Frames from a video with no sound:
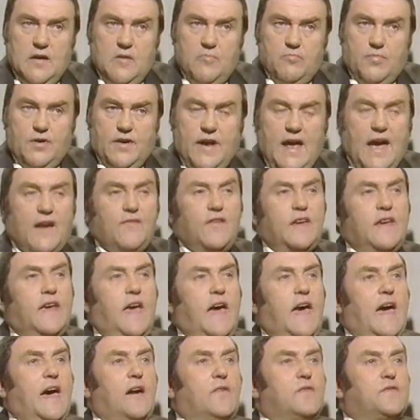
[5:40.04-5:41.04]
but having a
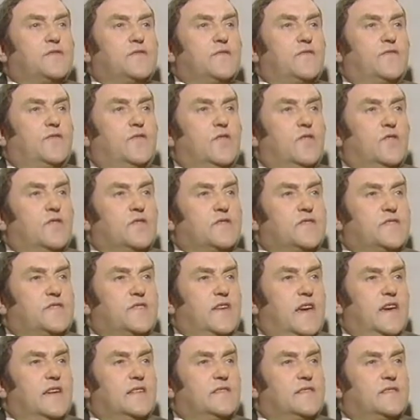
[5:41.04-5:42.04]
house, of
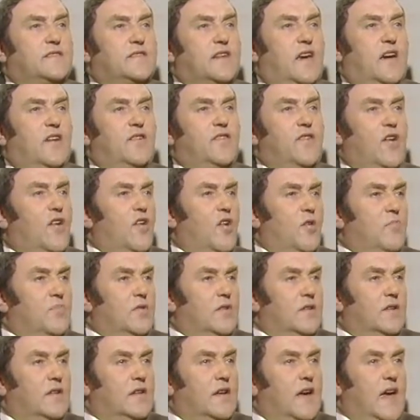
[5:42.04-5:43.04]
course, is a
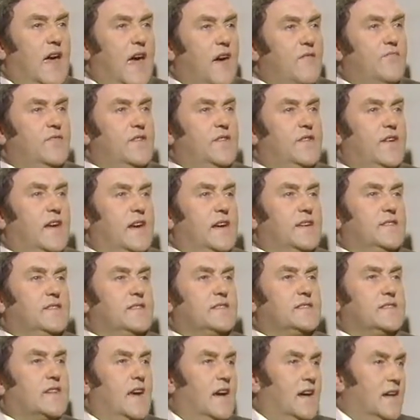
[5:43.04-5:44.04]
normal, everyday
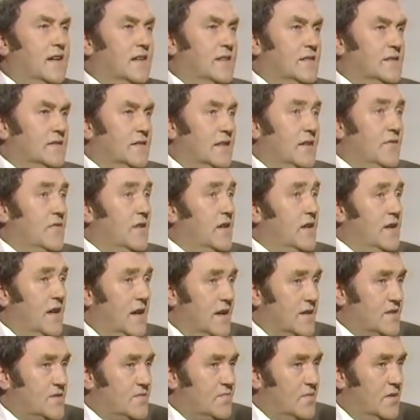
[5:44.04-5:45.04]
desire, and a very
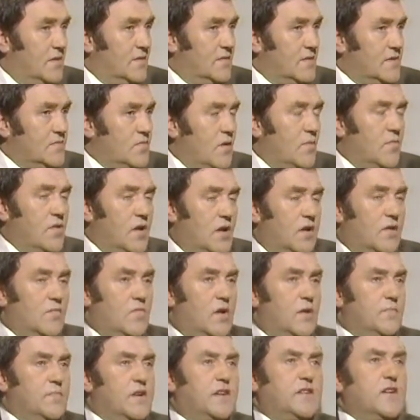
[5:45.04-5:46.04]
nice one. It's what we all
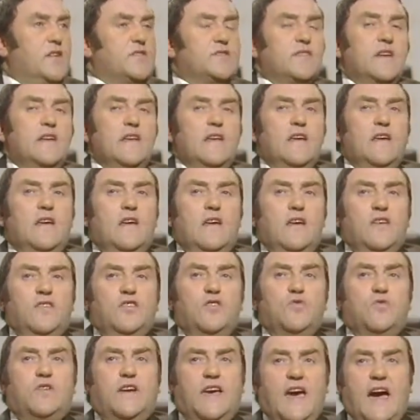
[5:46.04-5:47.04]
want, because
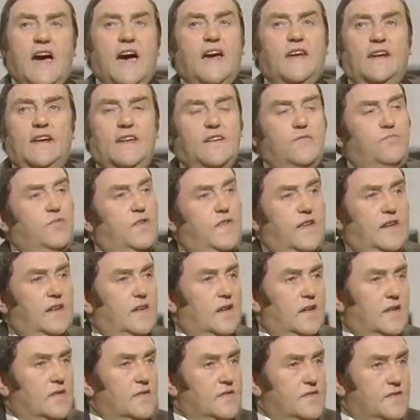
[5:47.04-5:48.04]
you can't live with
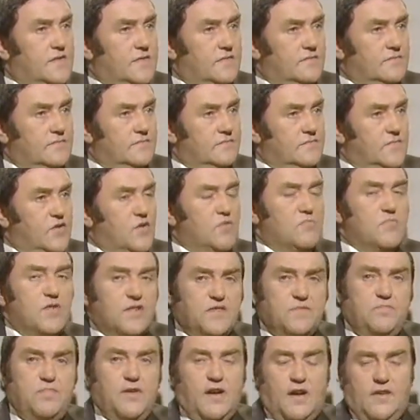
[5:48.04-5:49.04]
in-laws. You
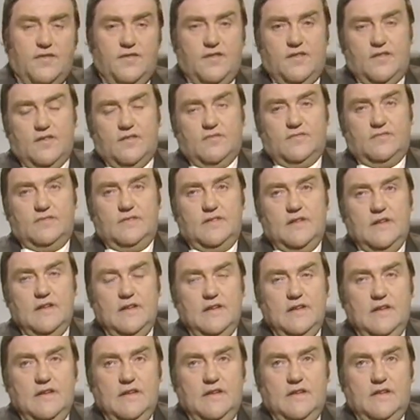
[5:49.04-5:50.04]
must be on your own.
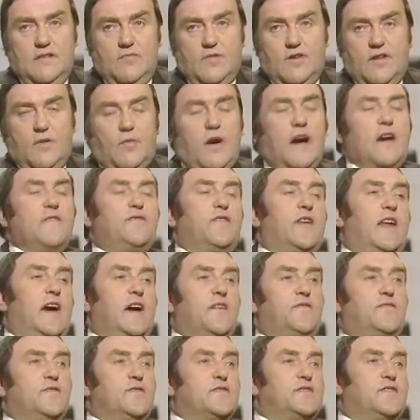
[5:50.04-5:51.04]
When the wife and
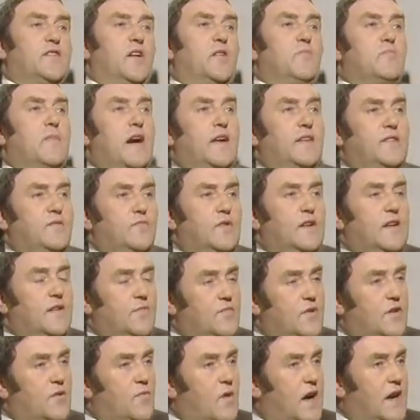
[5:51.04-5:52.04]
I first got married, we lived
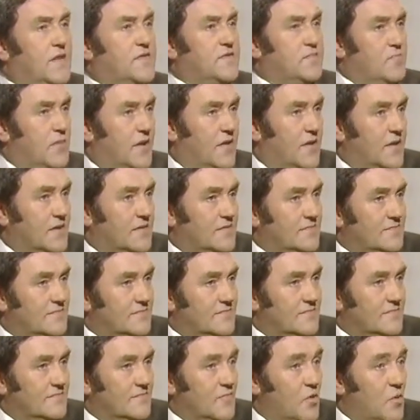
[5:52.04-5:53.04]
with the wife's mother.
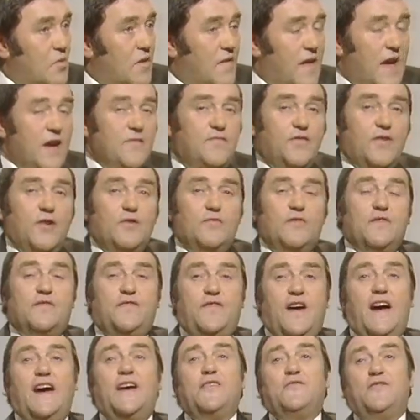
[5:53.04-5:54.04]
We were there for over
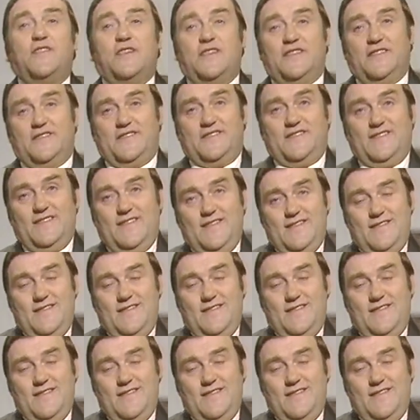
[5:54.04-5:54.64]
five years.